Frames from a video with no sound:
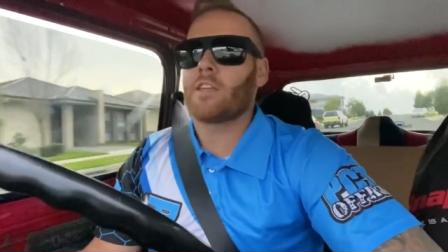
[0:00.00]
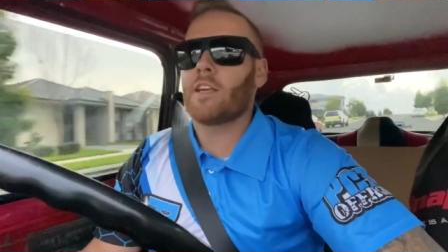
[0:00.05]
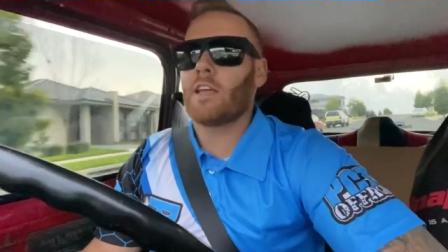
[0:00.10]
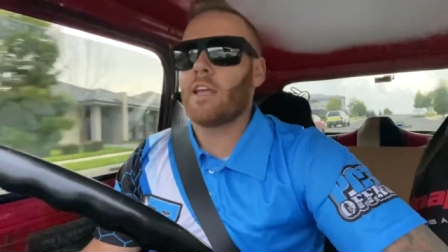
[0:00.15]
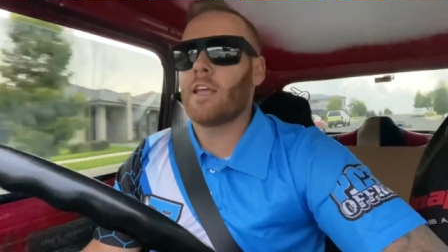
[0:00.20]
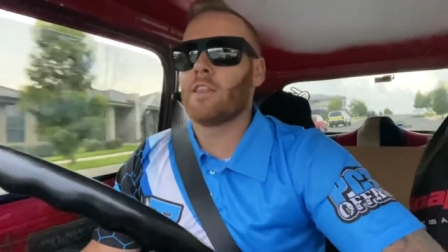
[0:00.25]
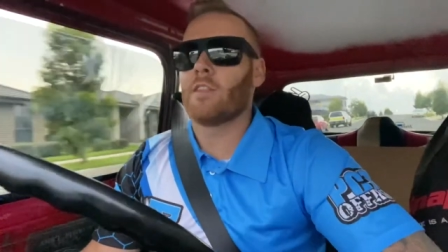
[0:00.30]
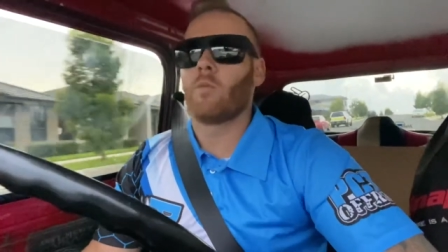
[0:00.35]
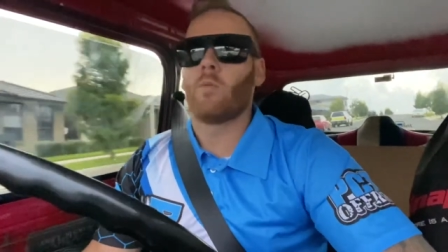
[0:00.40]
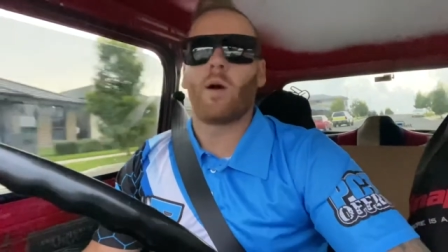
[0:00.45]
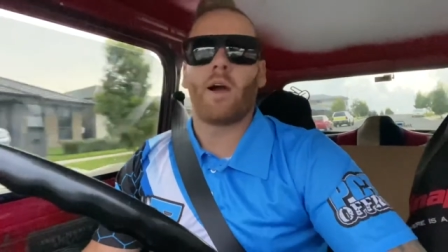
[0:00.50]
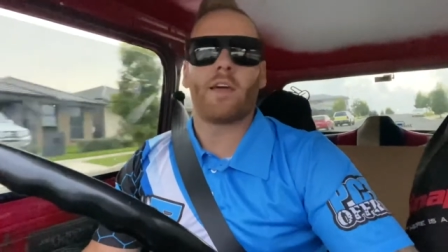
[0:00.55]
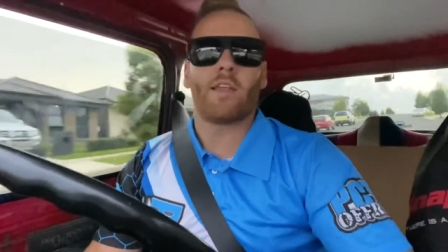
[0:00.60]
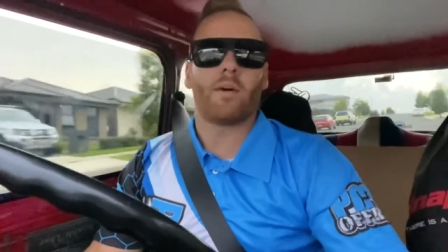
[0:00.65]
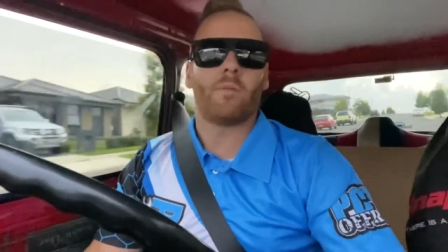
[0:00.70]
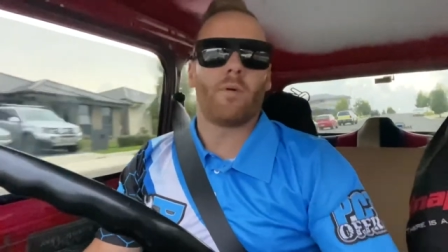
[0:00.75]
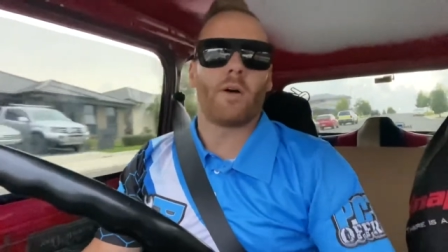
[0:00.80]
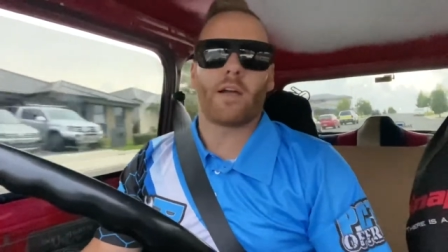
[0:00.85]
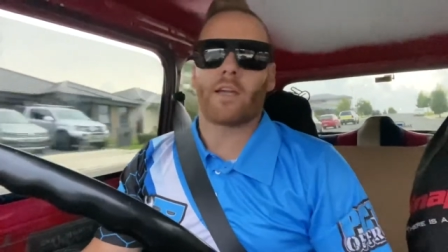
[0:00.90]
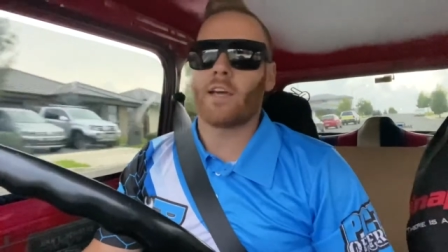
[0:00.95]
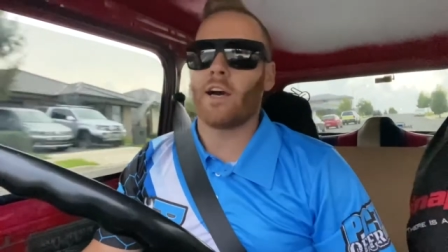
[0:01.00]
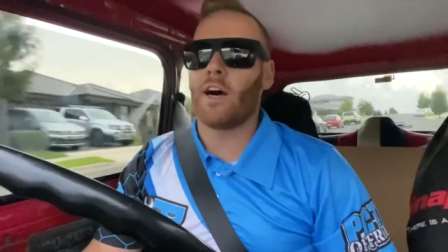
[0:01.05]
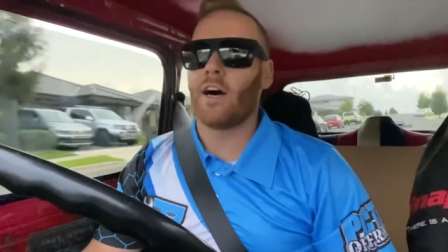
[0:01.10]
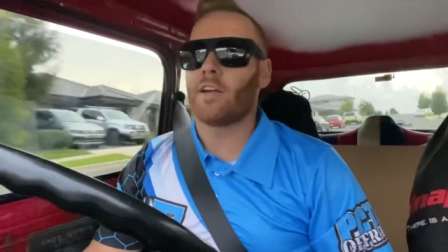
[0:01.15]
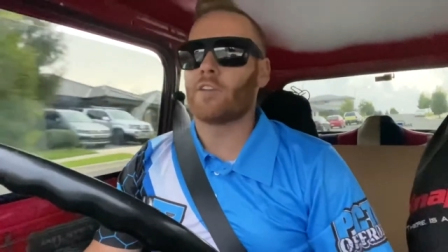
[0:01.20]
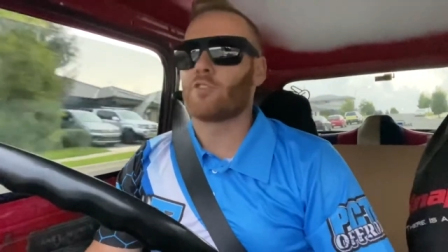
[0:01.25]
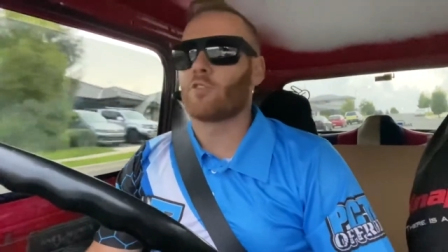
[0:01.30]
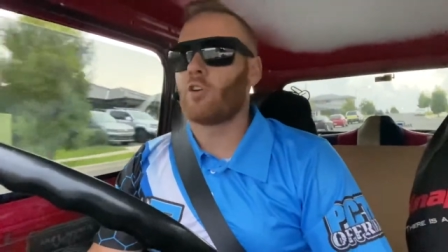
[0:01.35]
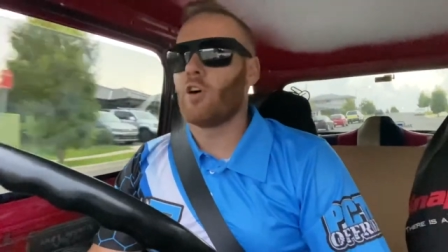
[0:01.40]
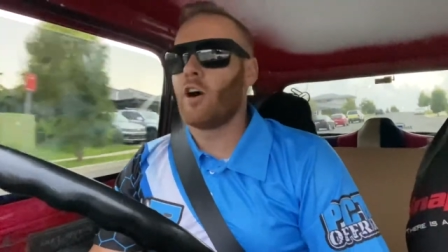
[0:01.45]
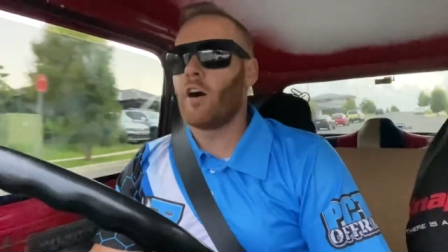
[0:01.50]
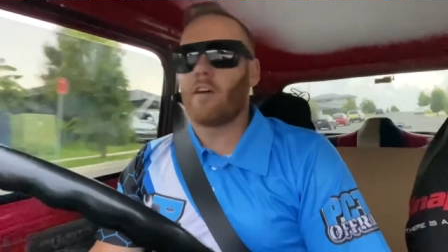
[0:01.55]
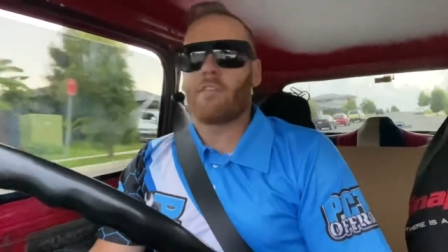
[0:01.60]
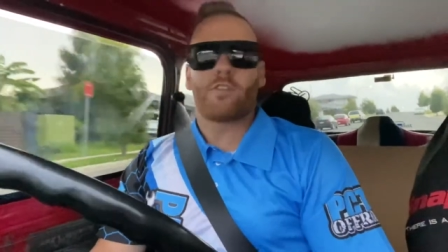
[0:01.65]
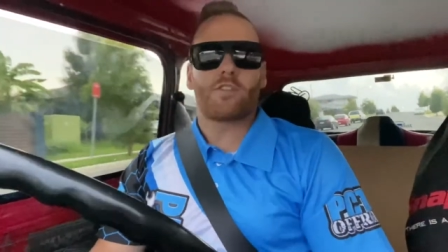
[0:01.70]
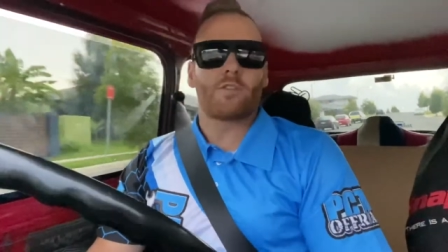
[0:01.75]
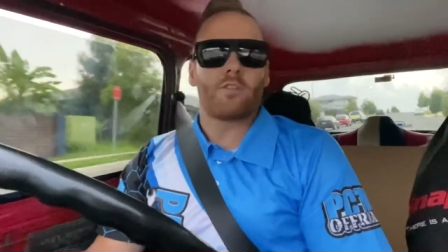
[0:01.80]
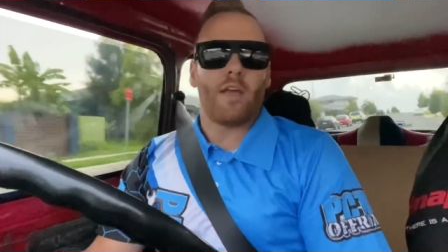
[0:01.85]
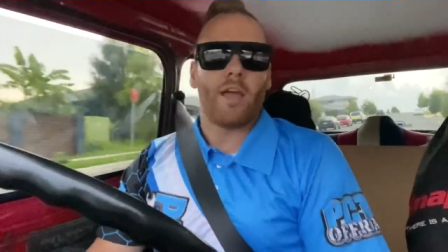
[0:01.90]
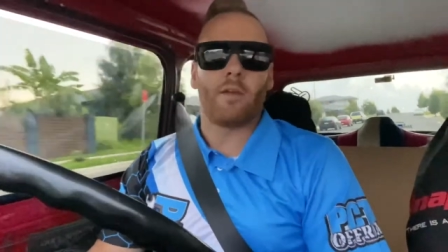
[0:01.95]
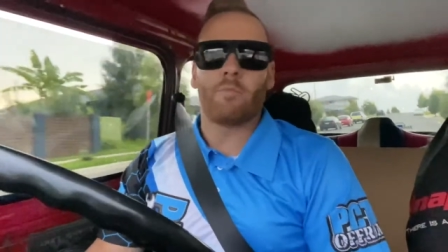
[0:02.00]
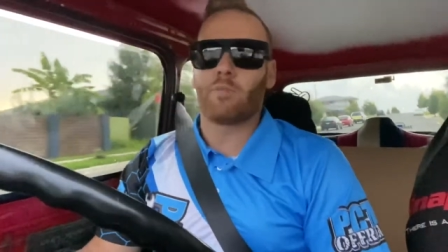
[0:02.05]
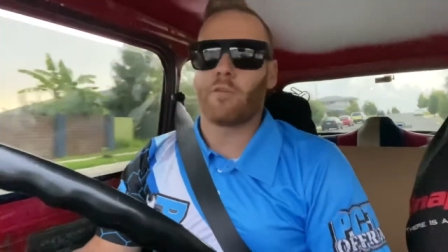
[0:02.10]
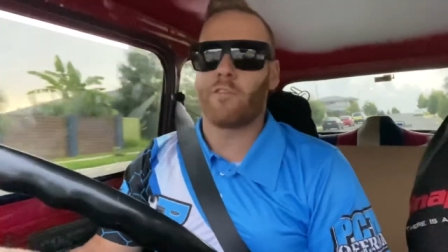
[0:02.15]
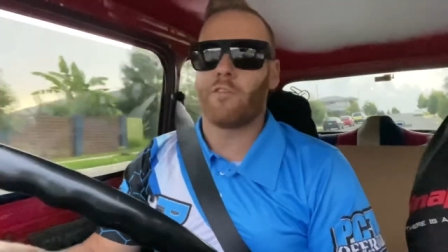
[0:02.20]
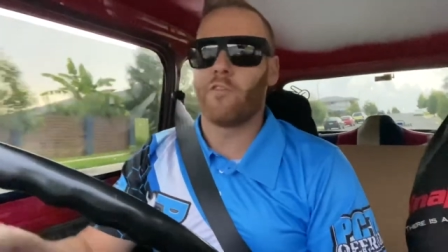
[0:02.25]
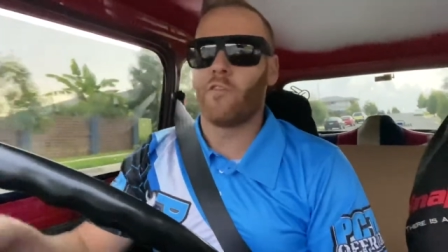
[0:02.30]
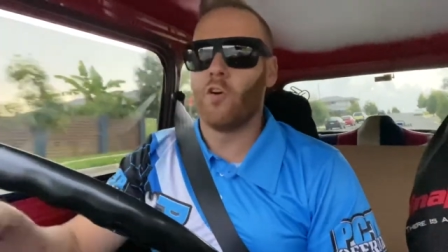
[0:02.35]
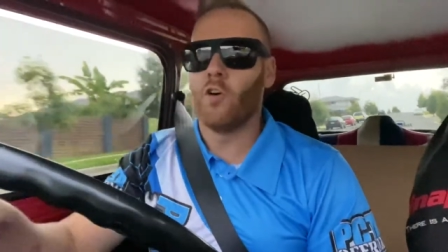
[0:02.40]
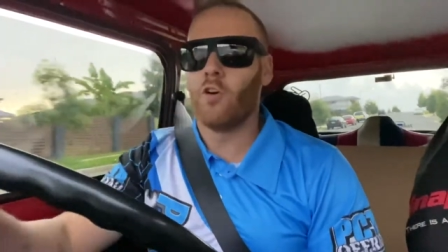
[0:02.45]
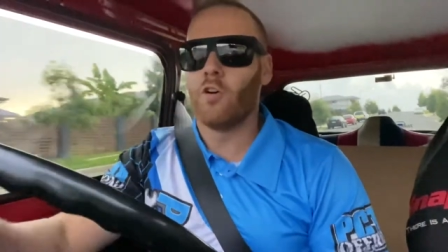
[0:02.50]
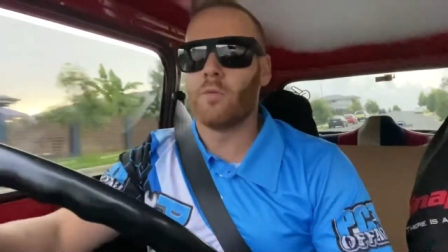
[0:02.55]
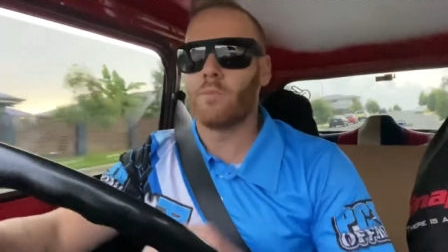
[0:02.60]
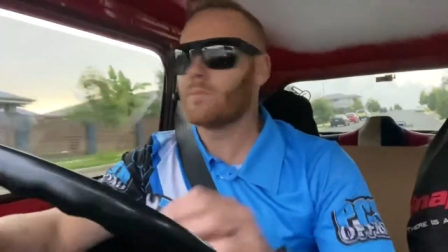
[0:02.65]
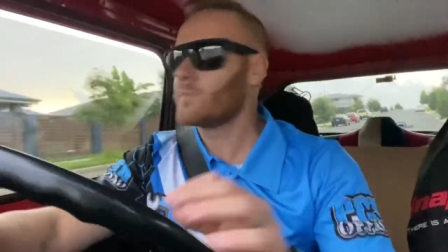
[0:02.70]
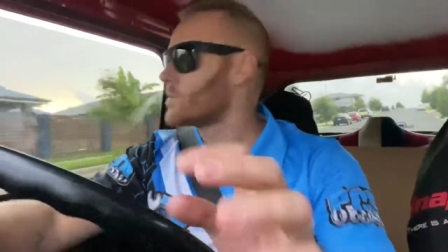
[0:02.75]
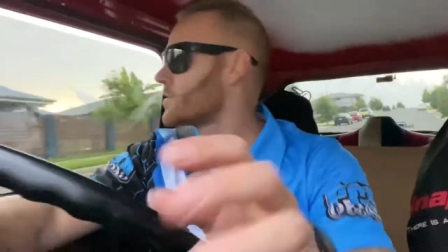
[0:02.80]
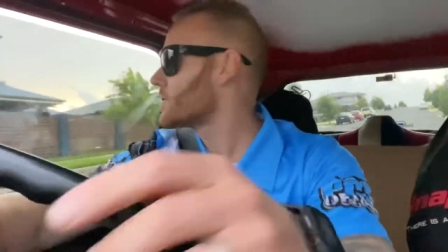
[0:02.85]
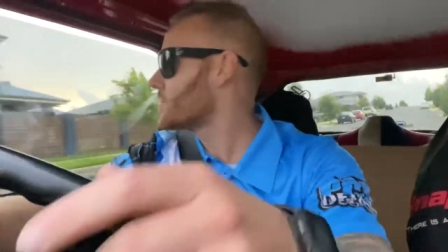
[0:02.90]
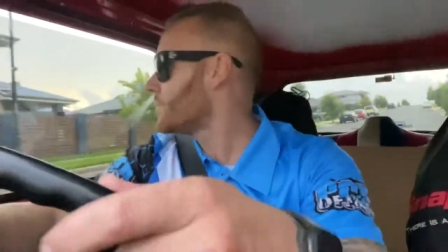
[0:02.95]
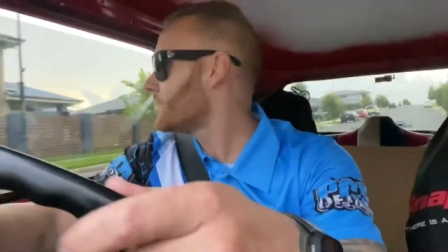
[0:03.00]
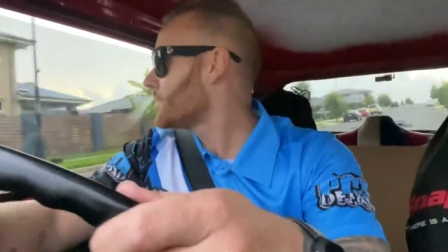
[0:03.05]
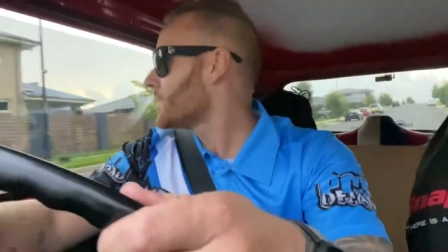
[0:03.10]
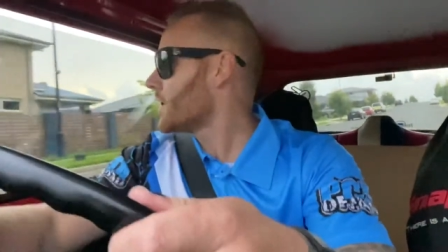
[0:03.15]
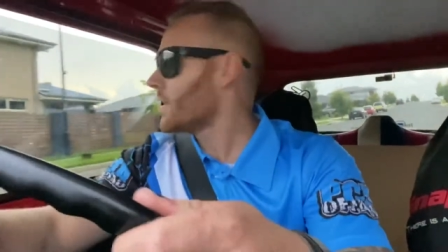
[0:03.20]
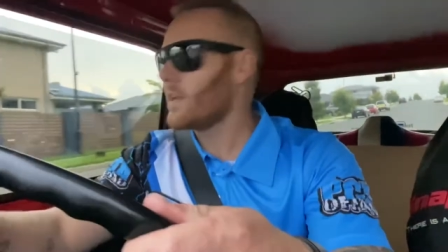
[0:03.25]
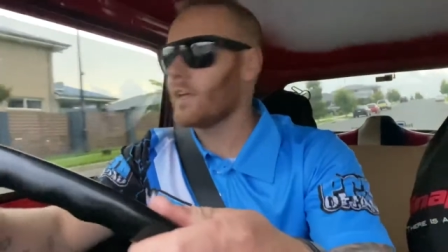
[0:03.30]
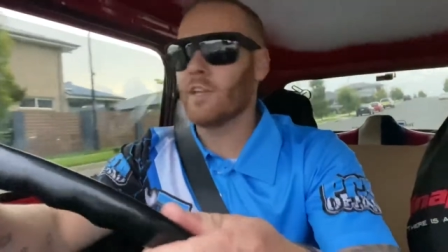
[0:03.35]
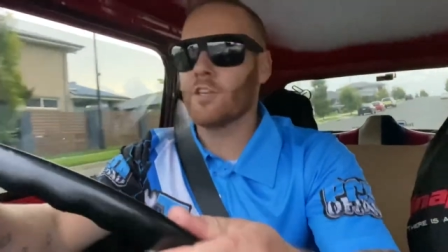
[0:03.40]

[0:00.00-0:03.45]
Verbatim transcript: in the way that my car drives and performs in